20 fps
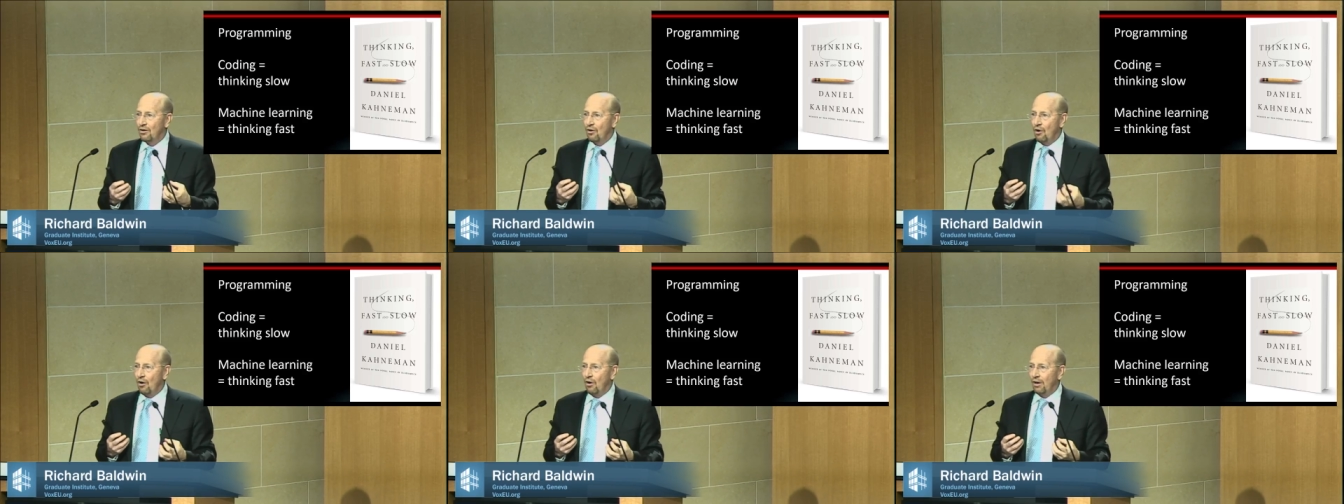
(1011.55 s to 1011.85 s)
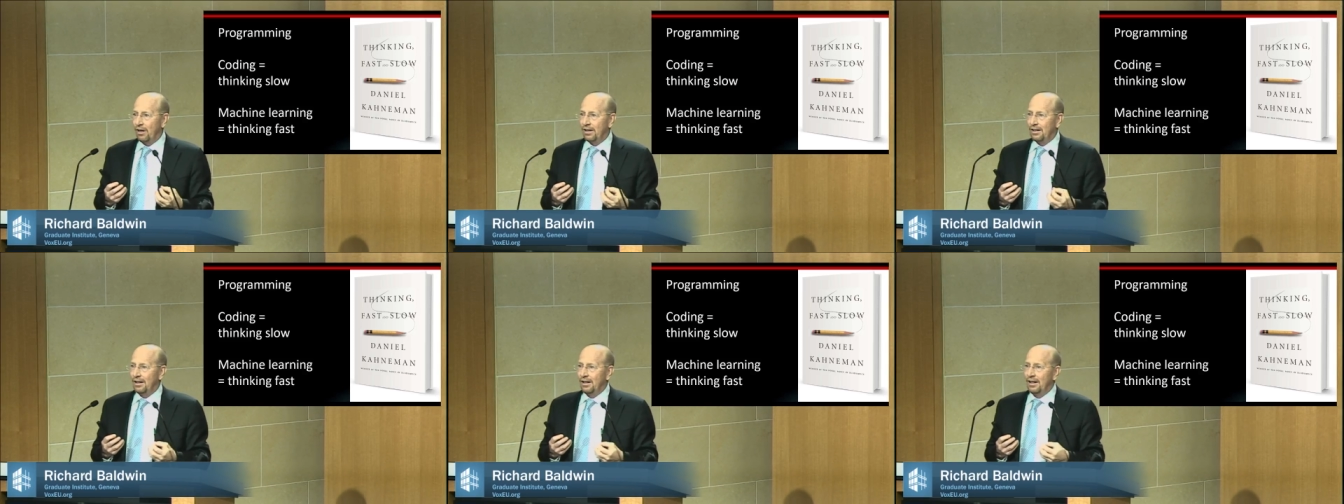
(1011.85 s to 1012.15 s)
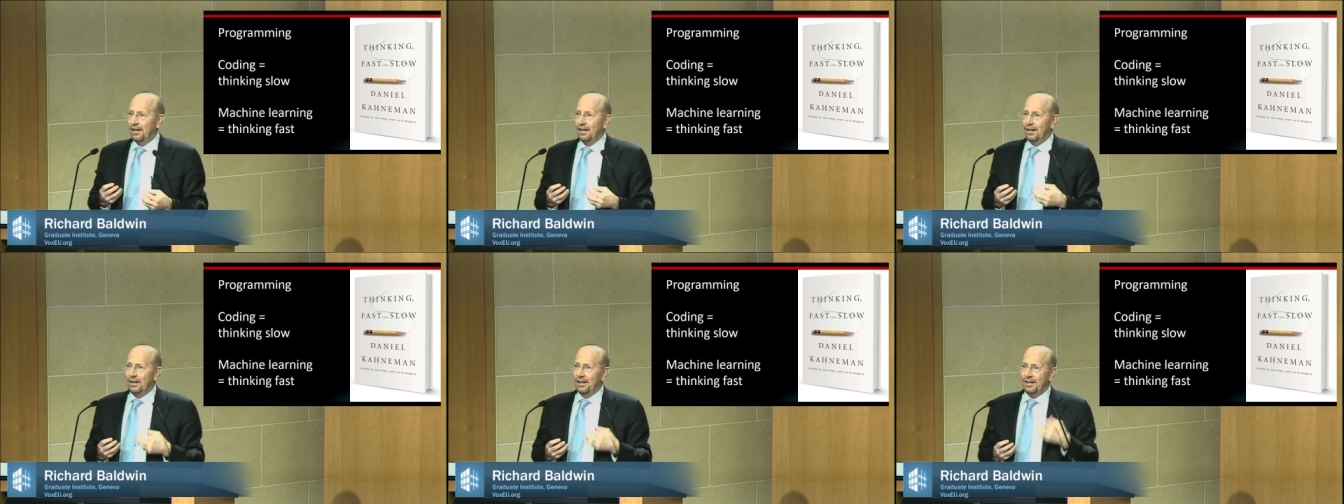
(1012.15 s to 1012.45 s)
call it
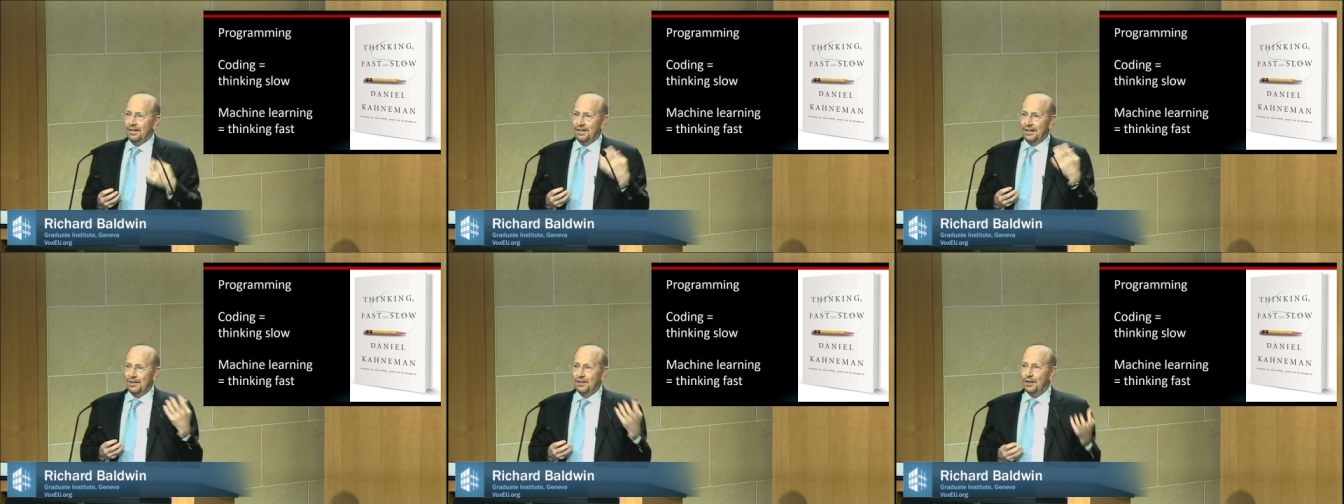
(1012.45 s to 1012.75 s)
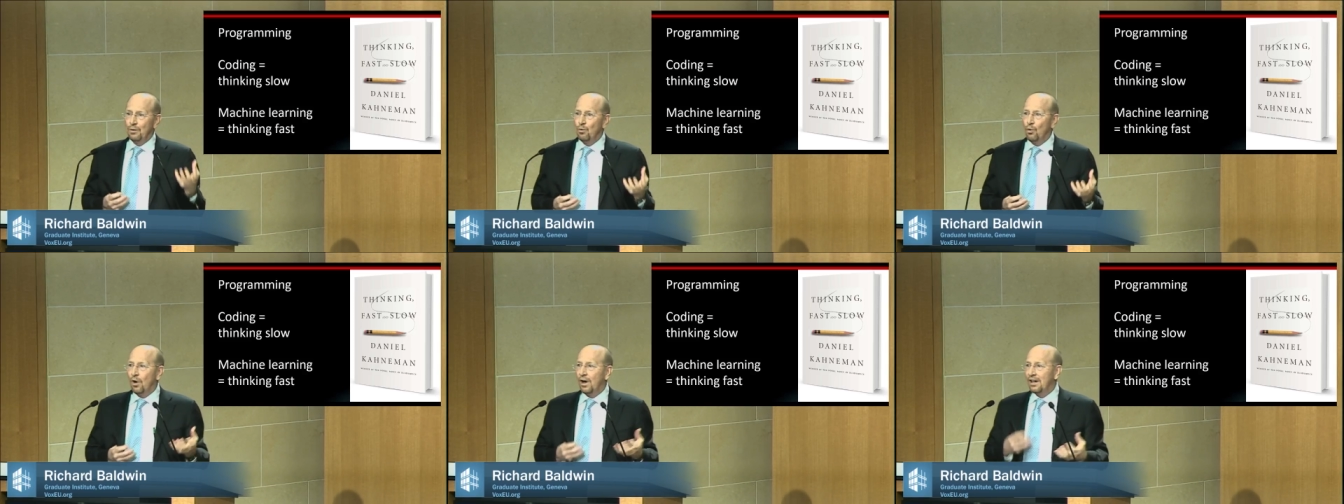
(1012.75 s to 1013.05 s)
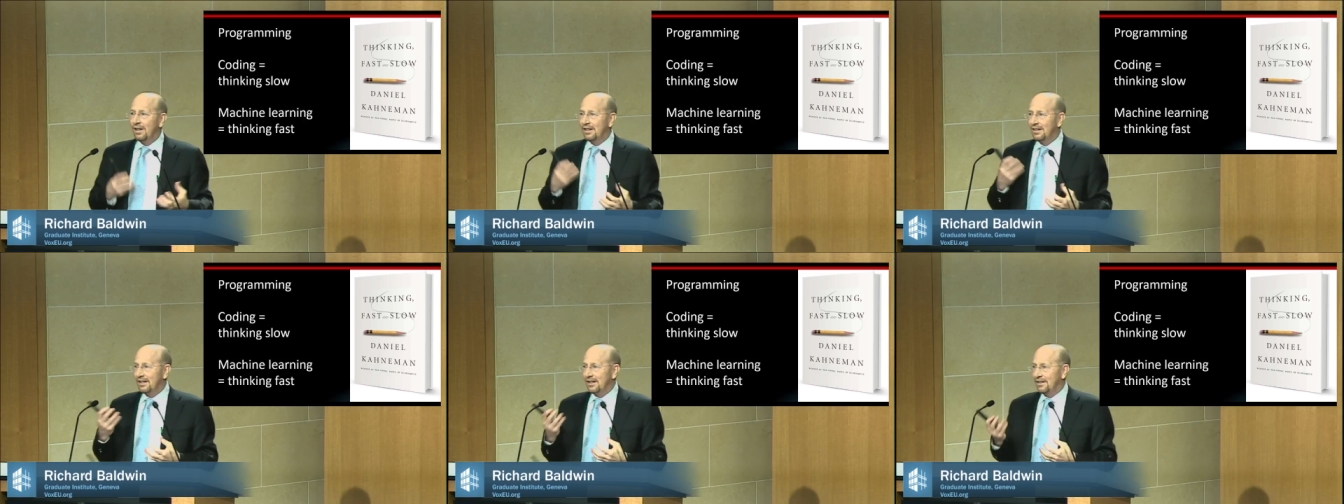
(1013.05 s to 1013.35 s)
System 1
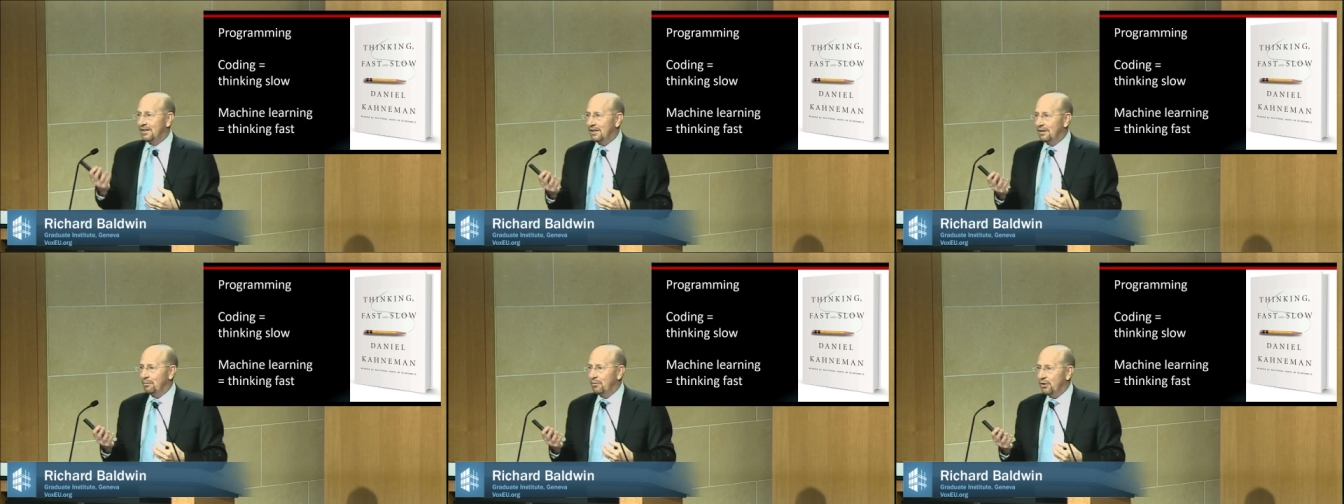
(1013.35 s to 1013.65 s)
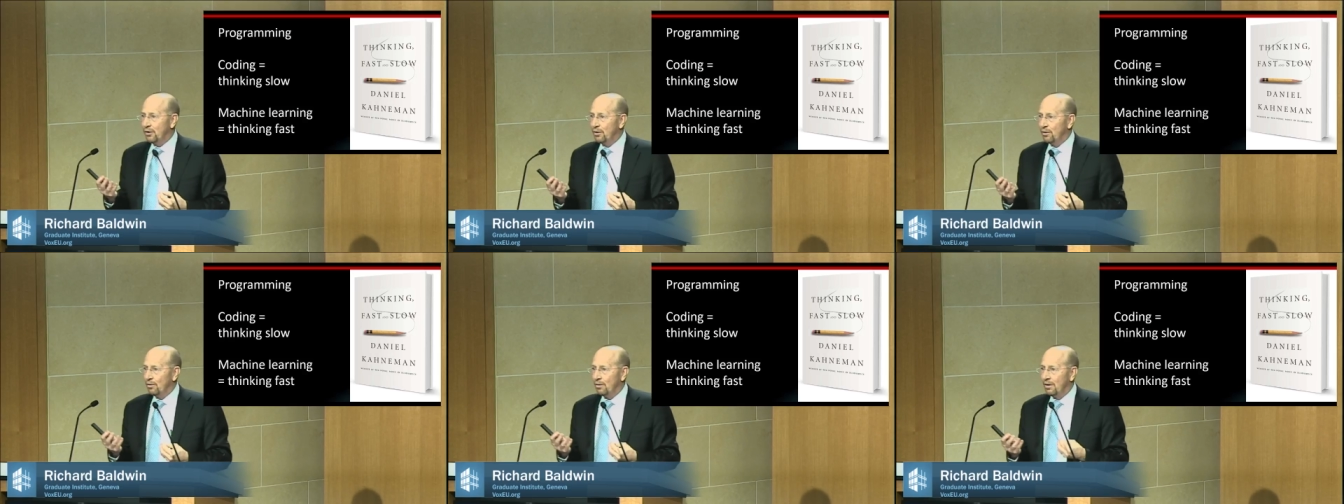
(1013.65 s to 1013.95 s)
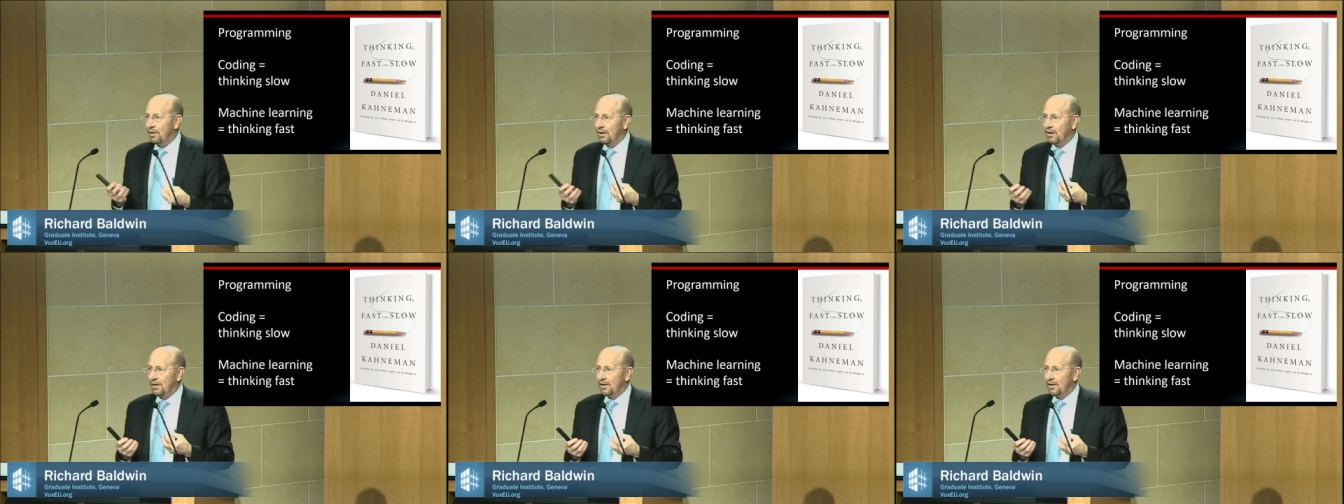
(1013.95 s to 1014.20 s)
and System 2.